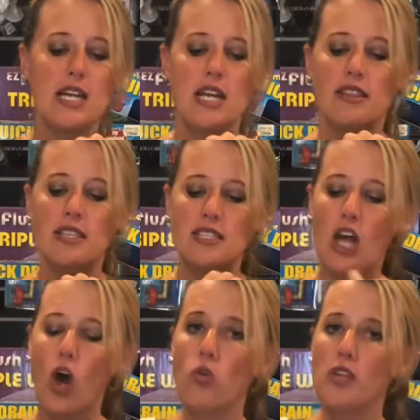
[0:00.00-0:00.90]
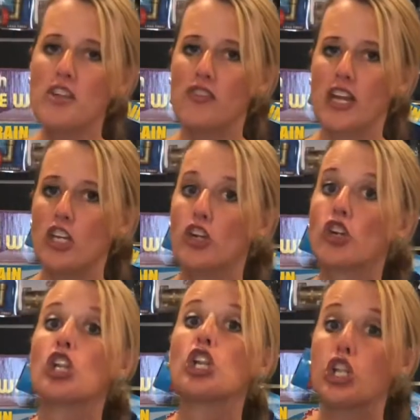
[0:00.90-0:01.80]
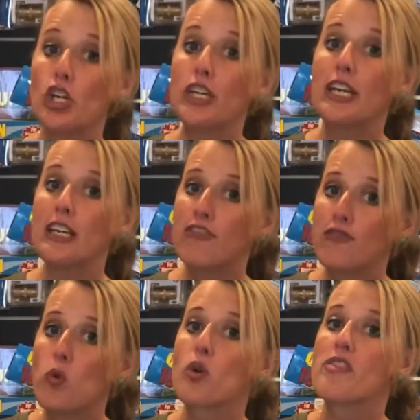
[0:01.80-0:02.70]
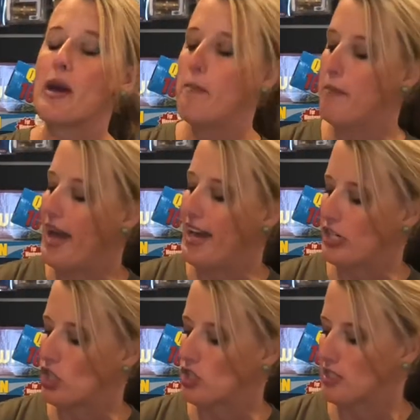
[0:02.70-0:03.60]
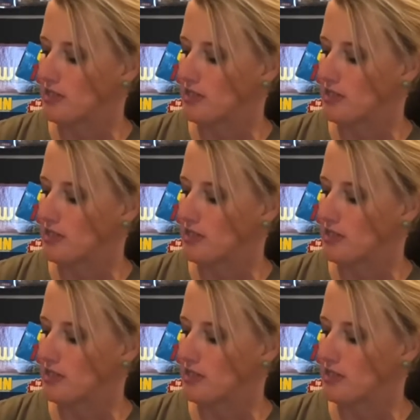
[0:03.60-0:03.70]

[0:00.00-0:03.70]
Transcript: The only thing you're looking for that matters,